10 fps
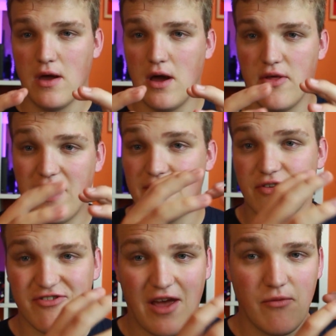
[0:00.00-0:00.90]
they have the
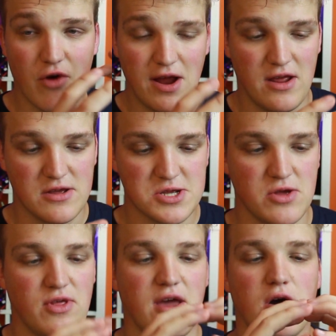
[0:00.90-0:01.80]
same radius, so
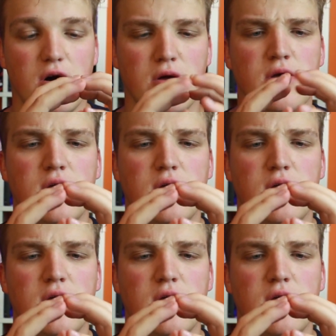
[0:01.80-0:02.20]
they are